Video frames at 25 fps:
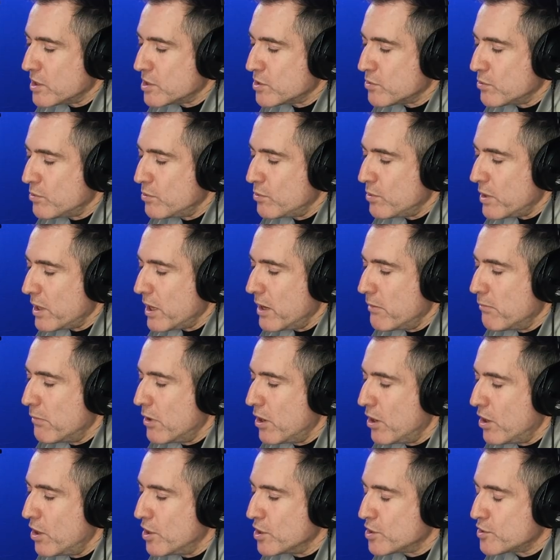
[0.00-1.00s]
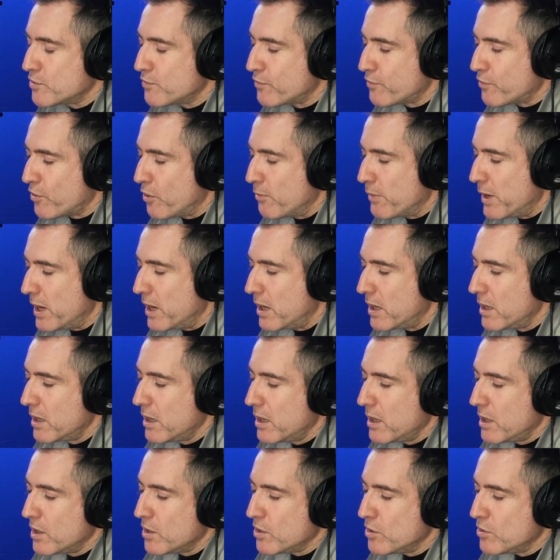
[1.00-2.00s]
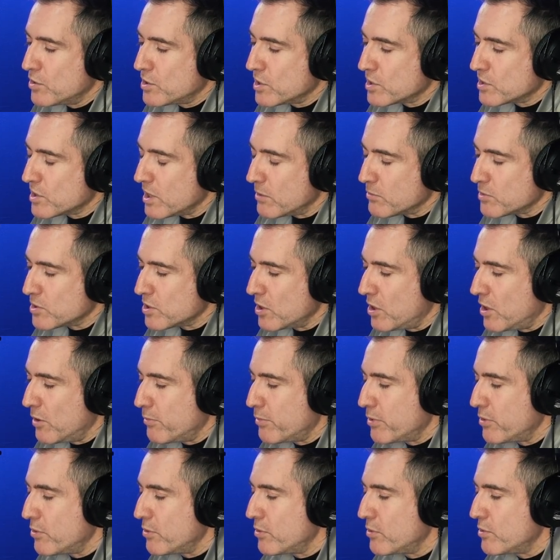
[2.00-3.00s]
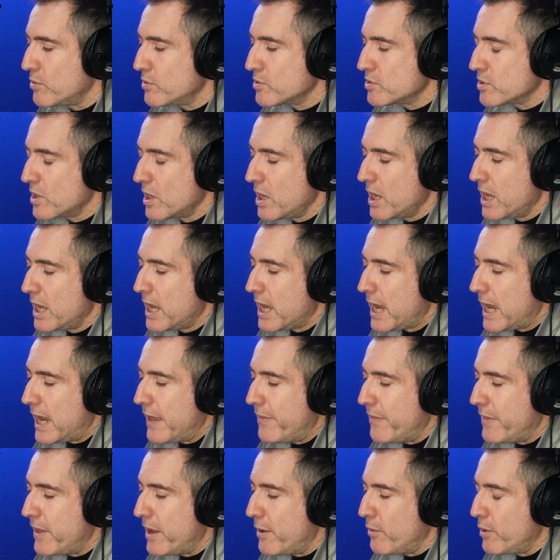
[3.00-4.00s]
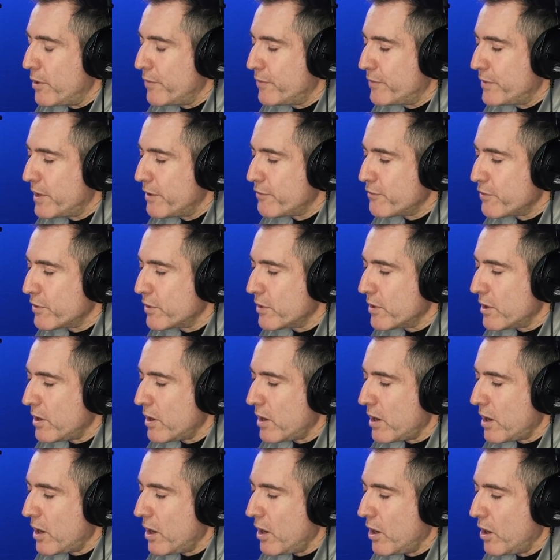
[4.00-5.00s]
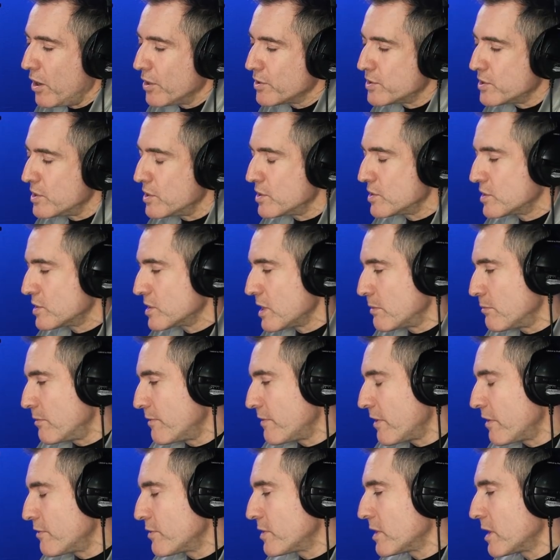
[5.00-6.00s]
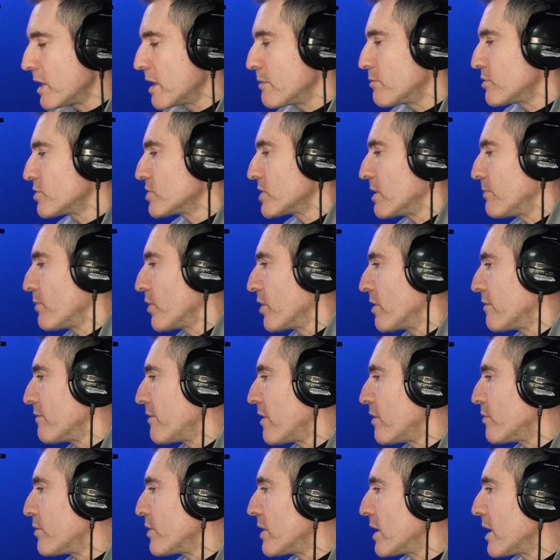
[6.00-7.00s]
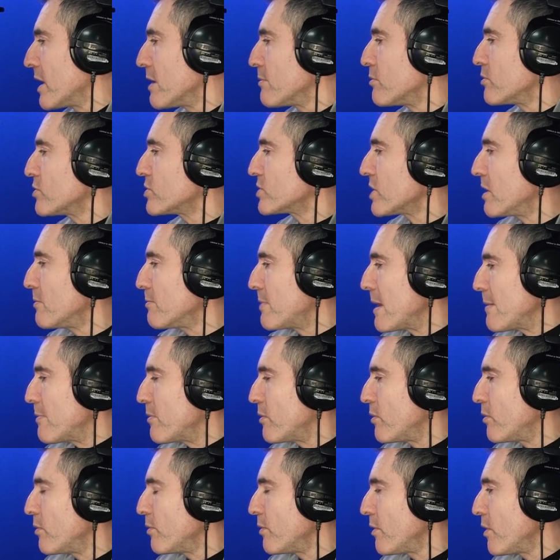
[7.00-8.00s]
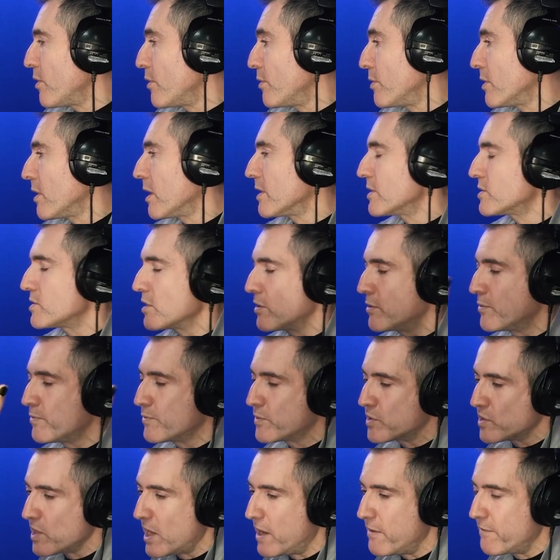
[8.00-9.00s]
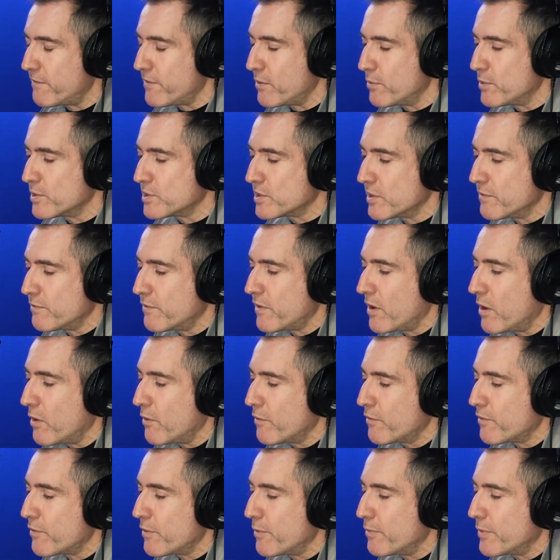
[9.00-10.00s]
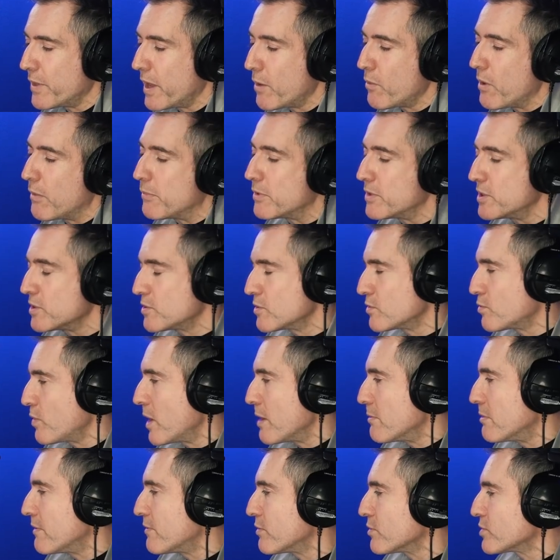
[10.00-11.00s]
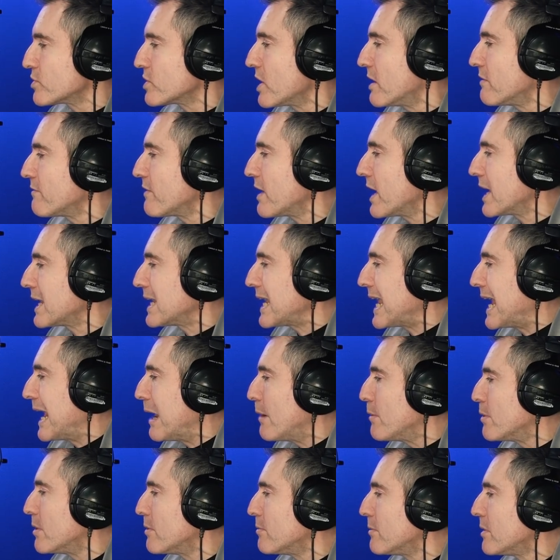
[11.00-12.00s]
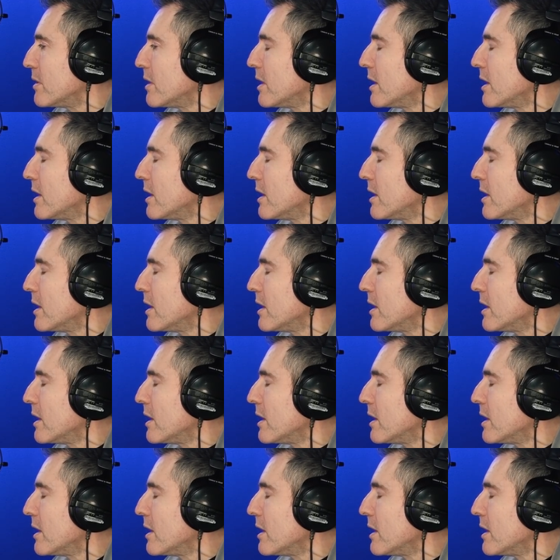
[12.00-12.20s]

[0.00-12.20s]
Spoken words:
to emerge from it, using some samples. And there were different artists, some involved with the label, some not involved with the label. Some people who, like, so Sanford was involved from day one, but this was way before Sanford had an album.